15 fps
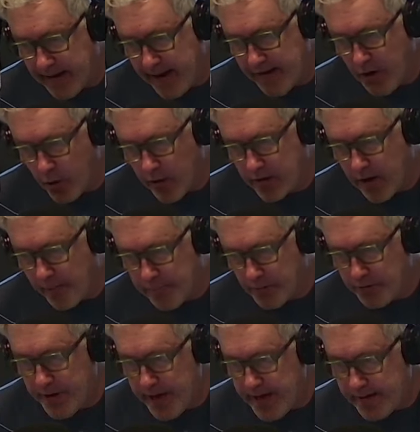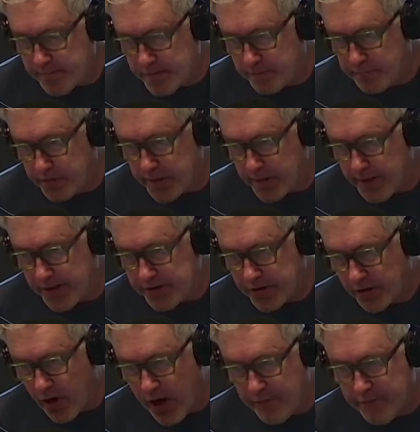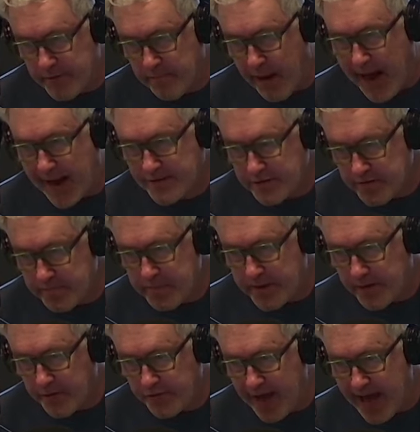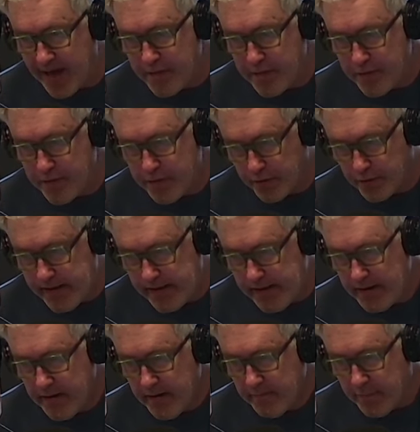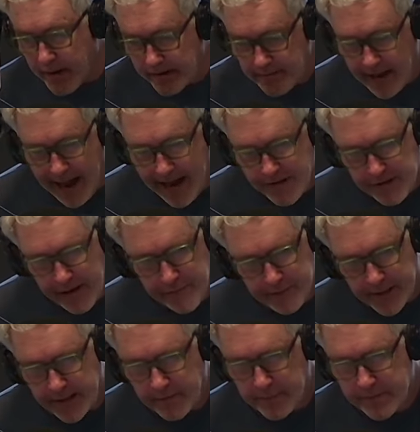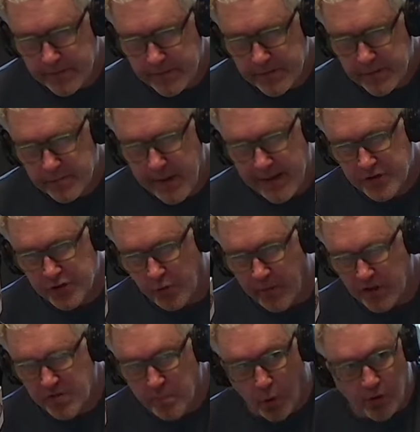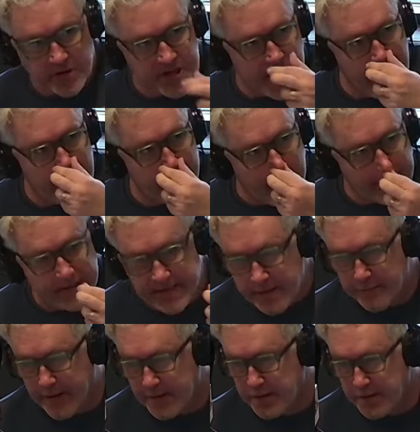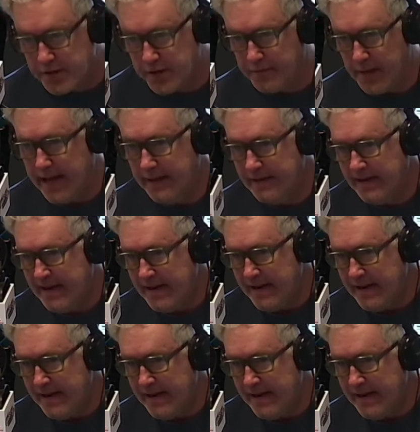I know a couple names of players that are often mocked to the Bills at 30, but I feel like I've been spending so much more time on defensive line,